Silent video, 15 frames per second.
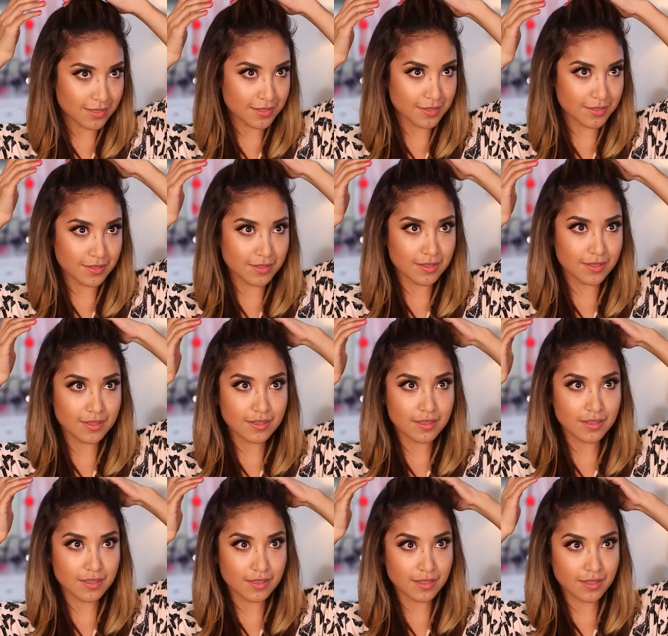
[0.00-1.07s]

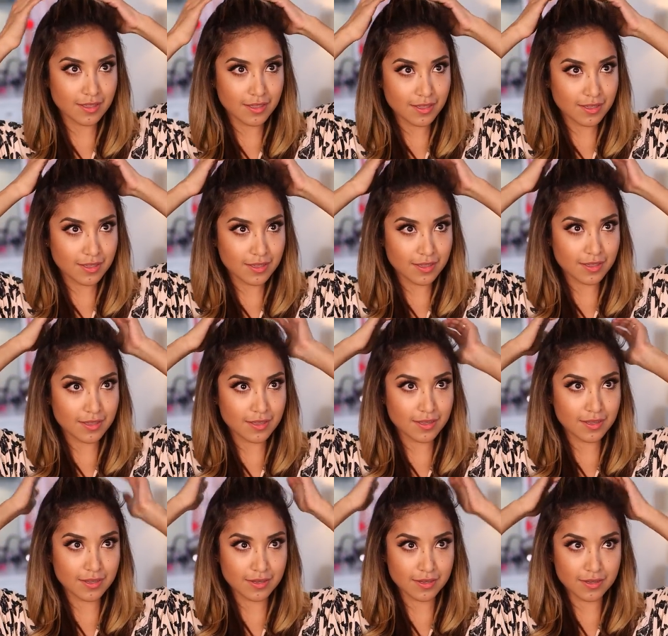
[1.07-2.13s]

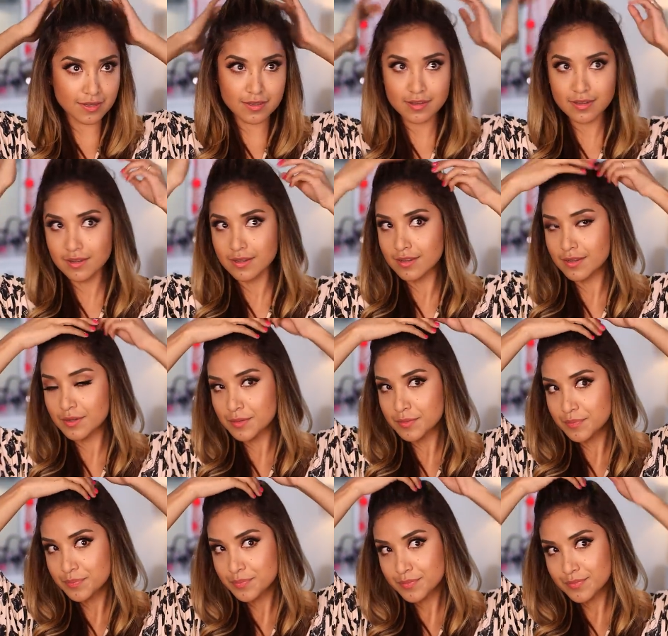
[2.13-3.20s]

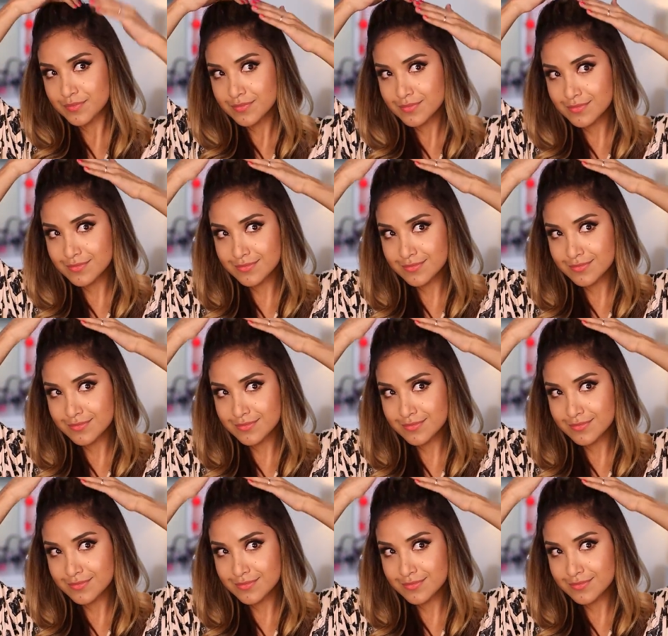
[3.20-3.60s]
No one is speaking in this clip.